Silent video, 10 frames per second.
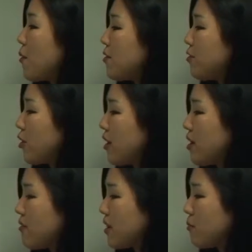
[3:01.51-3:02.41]
we don't
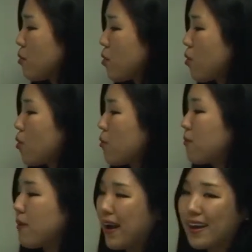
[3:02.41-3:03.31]
have any more
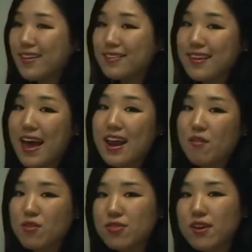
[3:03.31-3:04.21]
brackets and
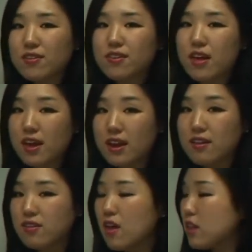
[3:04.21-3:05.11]
everything's in
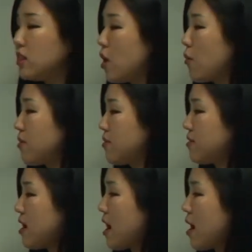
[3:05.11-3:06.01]
its
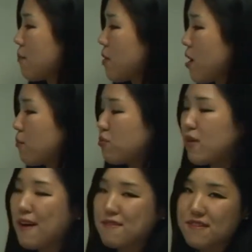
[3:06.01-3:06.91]
lowest um,
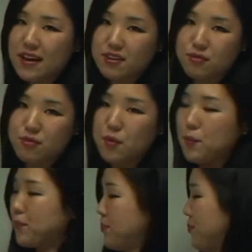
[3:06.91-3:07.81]
prime factor
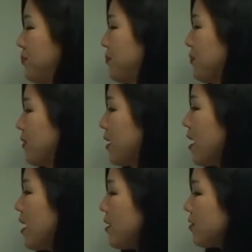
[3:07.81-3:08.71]
form.
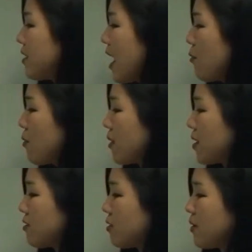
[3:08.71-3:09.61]
So now what we
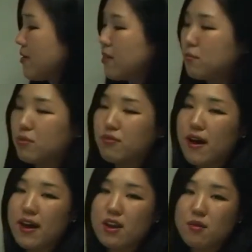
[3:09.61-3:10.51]
can do is
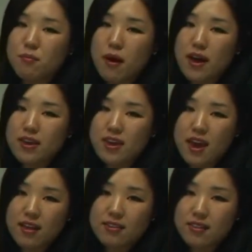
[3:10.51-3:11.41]
simplify it by
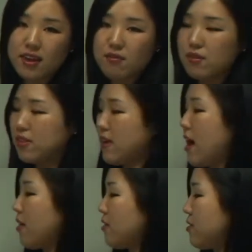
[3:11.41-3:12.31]
cancelling everything
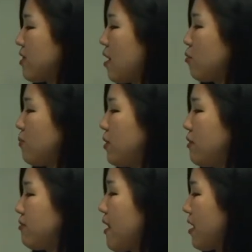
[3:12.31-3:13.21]
out. So that will be
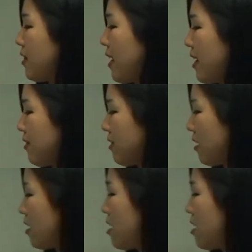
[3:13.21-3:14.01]
your final answer.